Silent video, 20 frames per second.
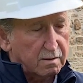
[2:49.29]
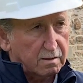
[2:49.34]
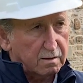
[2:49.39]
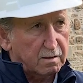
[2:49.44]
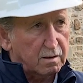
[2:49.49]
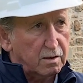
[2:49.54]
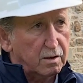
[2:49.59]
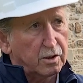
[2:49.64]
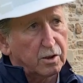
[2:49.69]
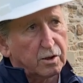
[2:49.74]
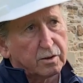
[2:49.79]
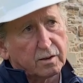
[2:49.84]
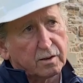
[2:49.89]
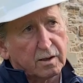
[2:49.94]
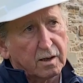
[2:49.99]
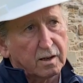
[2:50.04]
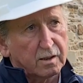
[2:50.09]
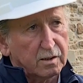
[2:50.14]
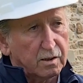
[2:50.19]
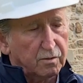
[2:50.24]
the other
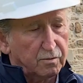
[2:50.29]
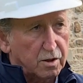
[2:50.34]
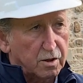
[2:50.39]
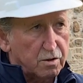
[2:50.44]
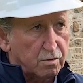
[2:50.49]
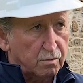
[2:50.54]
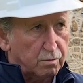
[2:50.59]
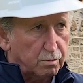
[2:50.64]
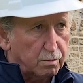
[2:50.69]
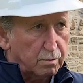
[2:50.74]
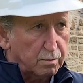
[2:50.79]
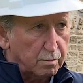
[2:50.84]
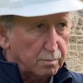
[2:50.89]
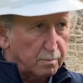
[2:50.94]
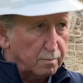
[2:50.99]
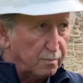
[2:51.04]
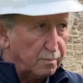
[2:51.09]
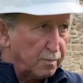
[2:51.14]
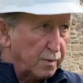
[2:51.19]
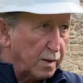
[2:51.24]
individual
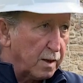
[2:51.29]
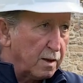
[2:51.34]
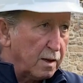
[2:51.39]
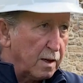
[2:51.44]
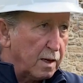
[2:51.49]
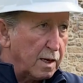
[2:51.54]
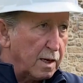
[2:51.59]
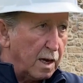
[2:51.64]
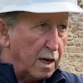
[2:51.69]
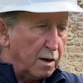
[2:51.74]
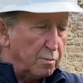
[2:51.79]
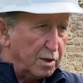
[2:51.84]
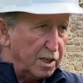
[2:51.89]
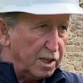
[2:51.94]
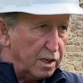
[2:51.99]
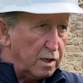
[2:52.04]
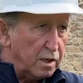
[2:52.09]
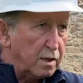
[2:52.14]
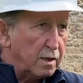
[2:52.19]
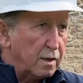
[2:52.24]

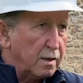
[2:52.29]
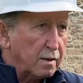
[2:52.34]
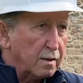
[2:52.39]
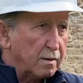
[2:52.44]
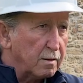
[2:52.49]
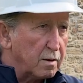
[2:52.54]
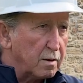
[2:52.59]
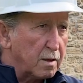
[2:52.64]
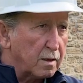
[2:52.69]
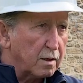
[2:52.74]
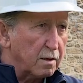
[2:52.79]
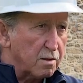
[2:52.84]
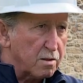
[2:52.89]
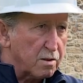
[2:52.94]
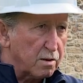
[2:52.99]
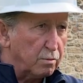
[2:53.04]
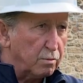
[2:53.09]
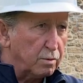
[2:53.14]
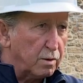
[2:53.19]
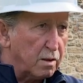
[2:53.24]
M&E
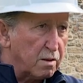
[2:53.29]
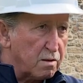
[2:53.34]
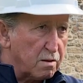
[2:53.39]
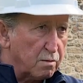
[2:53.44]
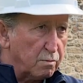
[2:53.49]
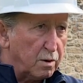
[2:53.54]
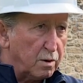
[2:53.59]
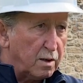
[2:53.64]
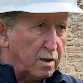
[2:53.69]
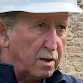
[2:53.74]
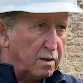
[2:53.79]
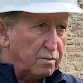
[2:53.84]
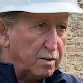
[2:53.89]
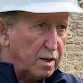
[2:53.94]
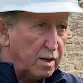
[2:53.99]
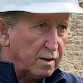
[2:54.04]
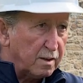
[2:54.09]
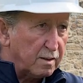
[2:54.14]
consultants and what have you.